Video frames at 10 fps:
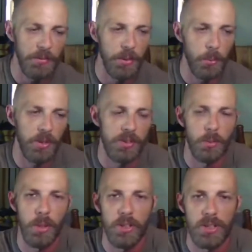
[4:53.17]
feel worse
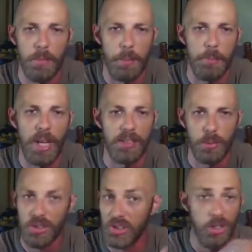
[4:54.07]
and worse that my best
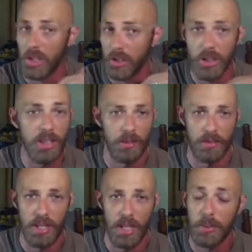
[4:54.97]
was just not good enough
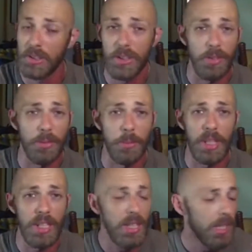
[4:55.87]
today. It wasn't good enough for me.